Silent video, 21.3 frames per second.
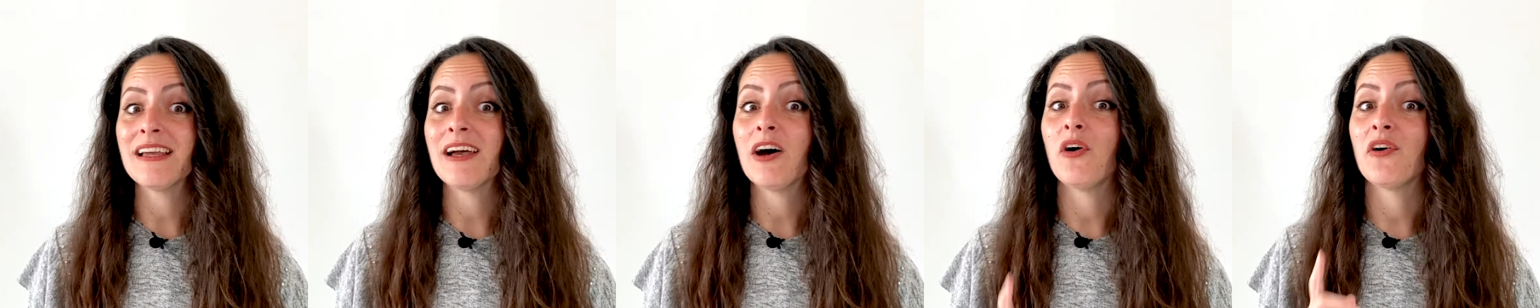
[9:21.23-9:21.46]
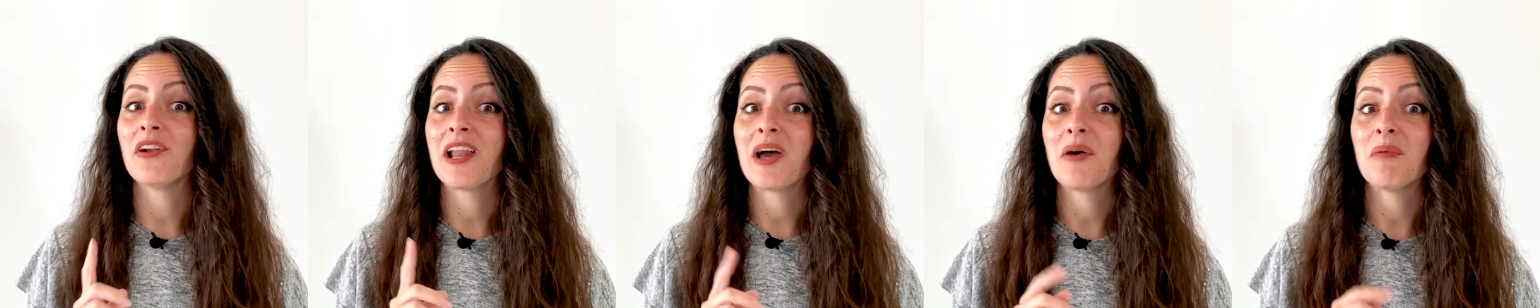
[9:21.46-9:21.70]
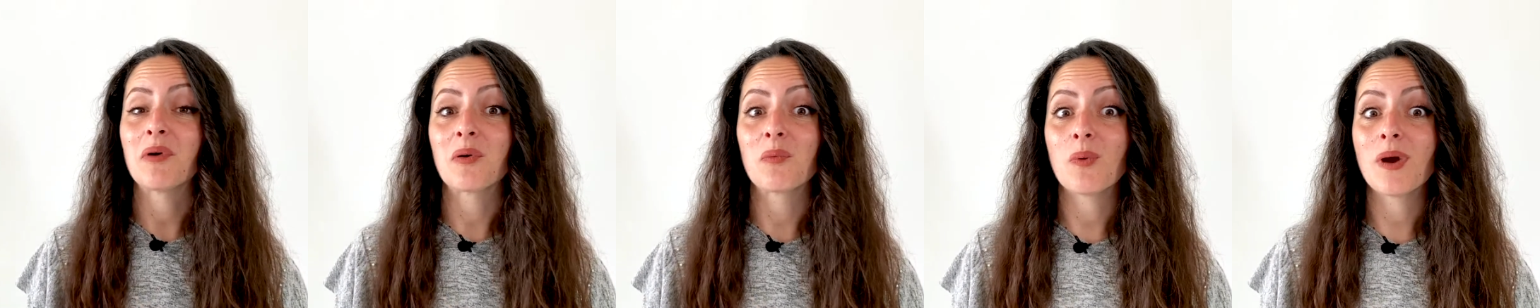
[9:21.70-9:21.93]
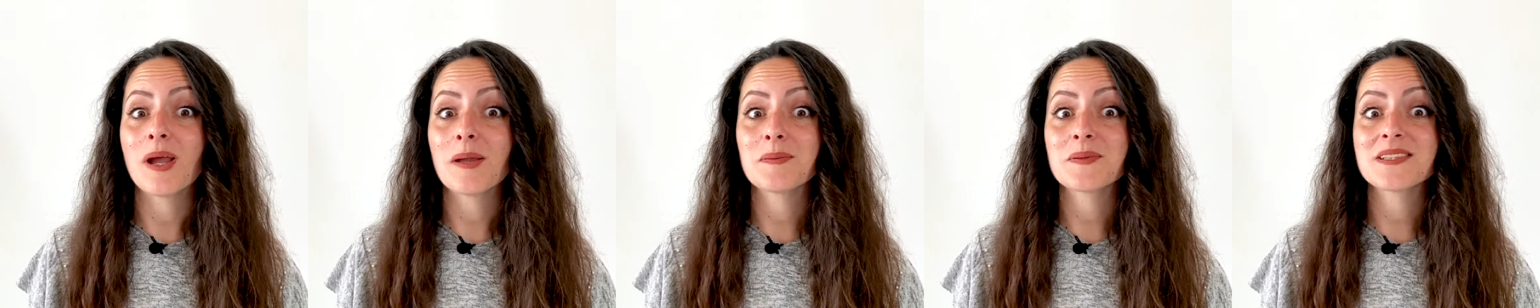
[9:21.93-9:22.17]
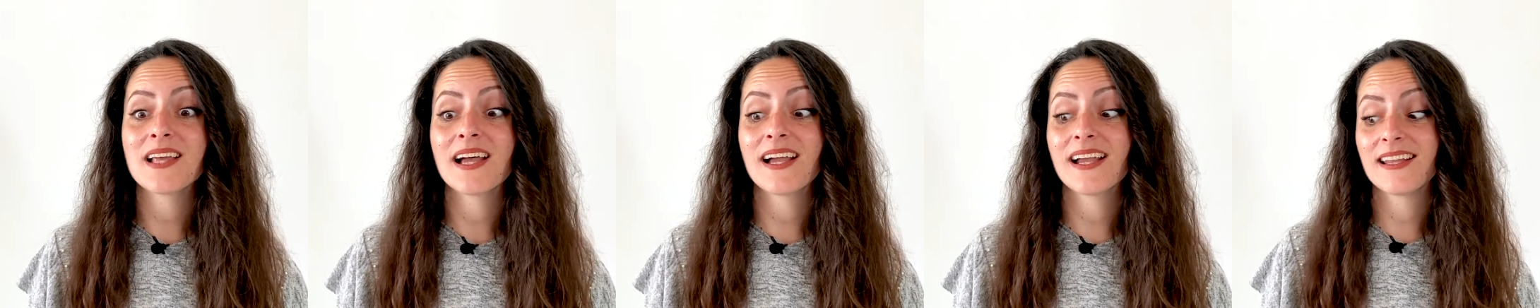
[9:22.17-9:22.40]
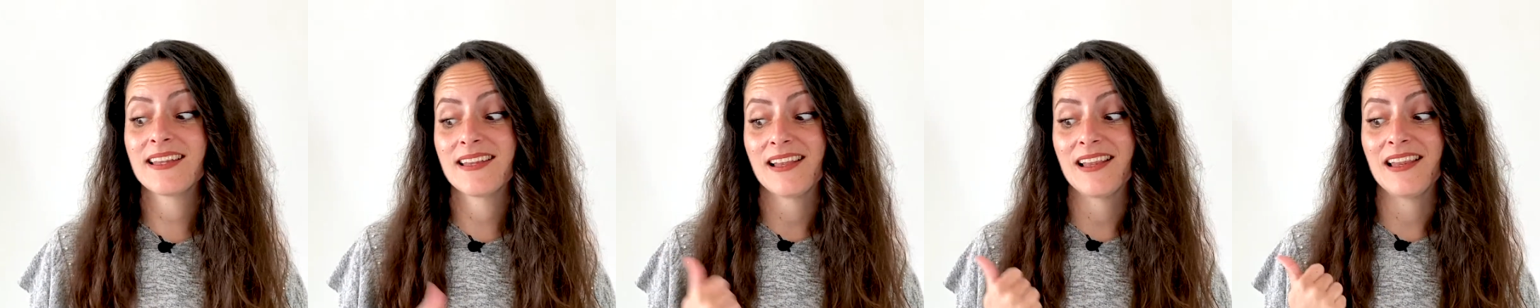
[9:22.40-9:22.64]
on our
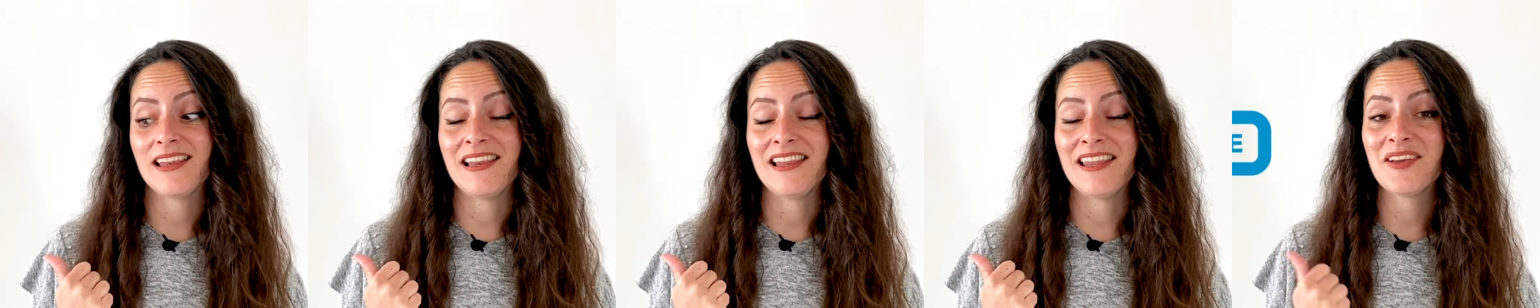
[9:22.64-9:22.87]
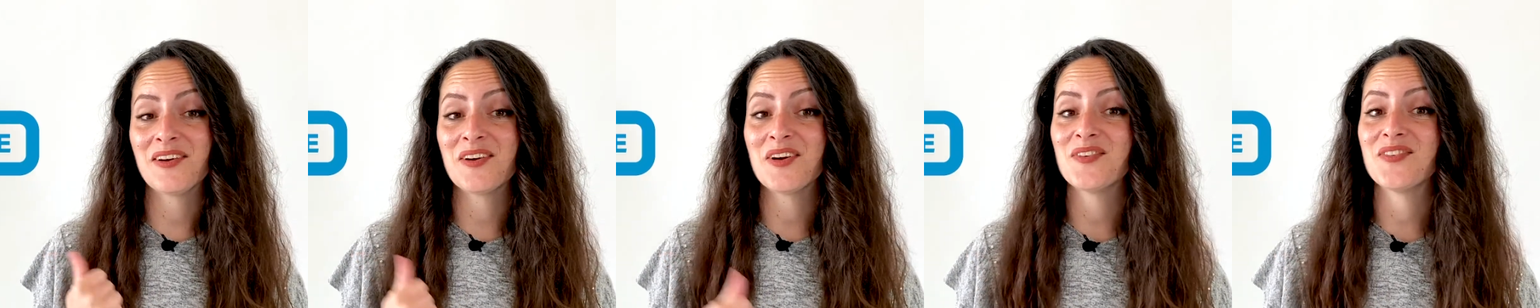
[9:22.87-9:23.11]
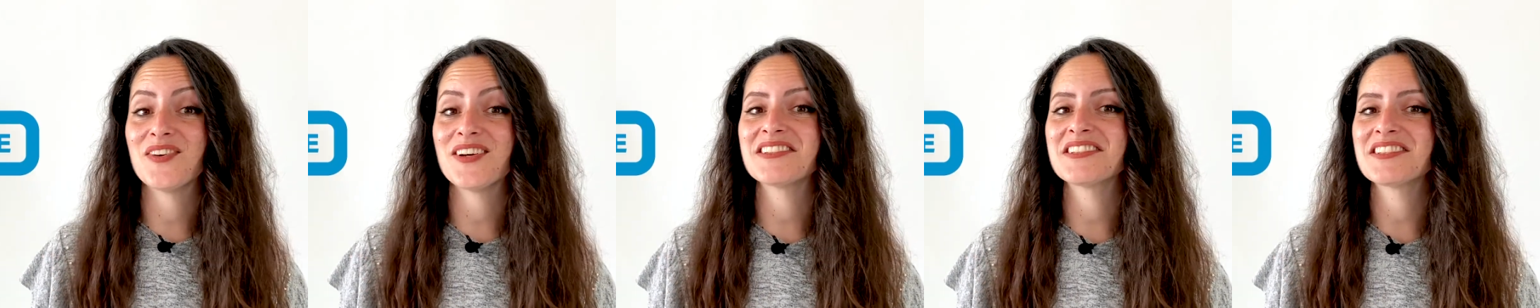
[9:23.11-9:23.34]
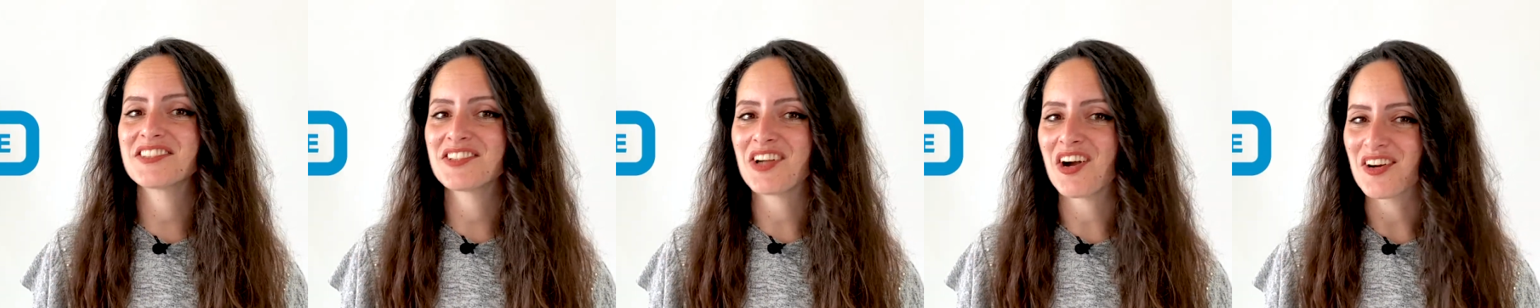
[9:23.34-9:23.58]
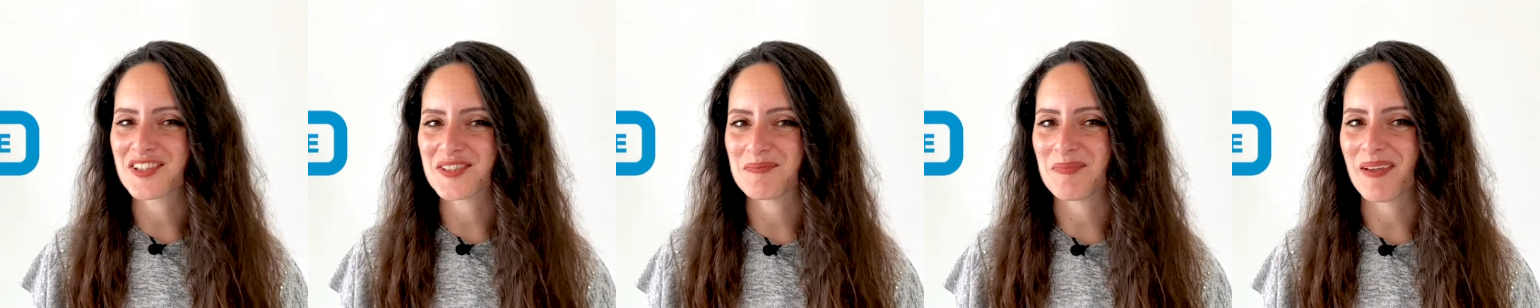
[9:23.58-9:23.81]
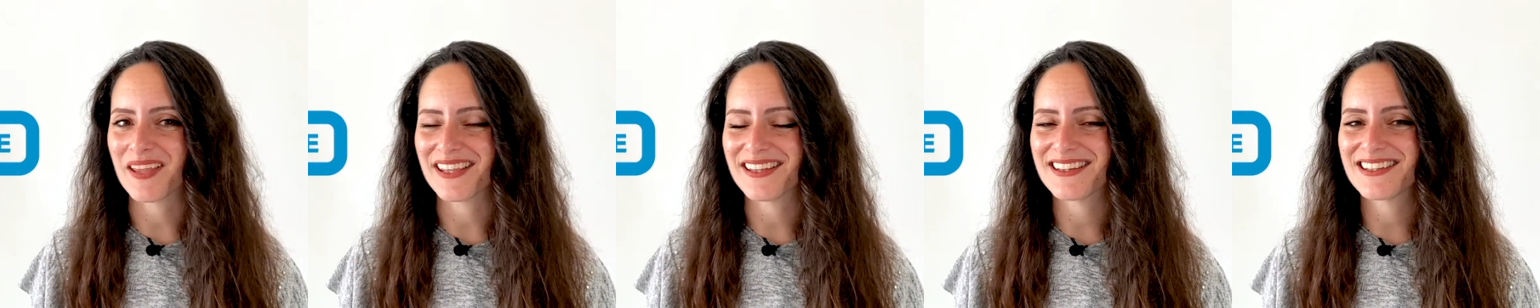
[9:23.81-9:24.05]
website Lingoverse
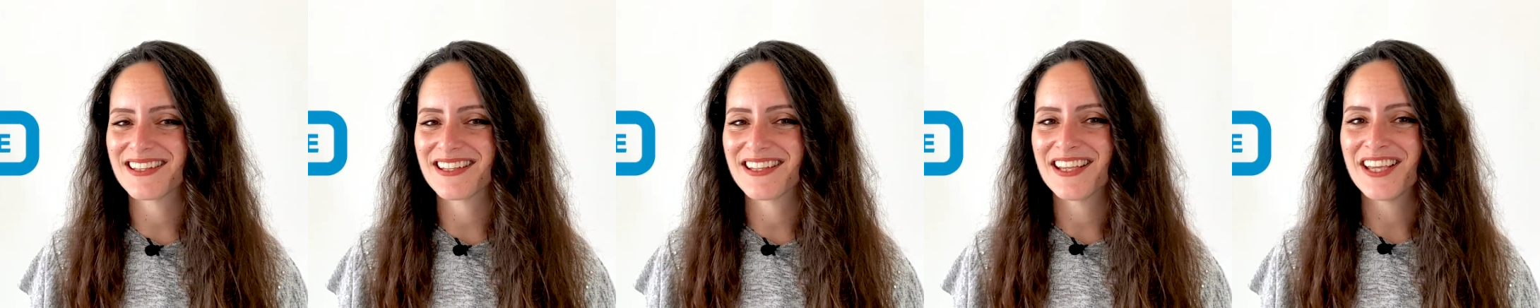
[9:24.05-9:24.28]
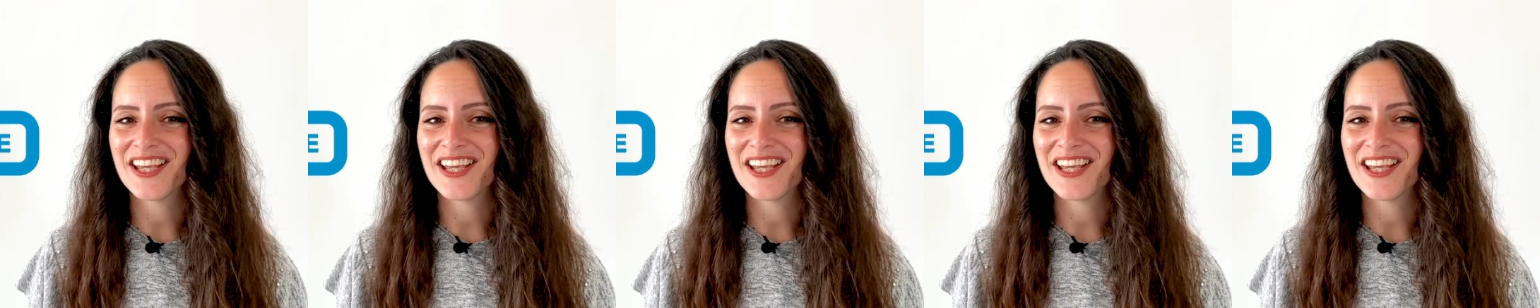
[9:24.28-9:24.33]
Talksmate.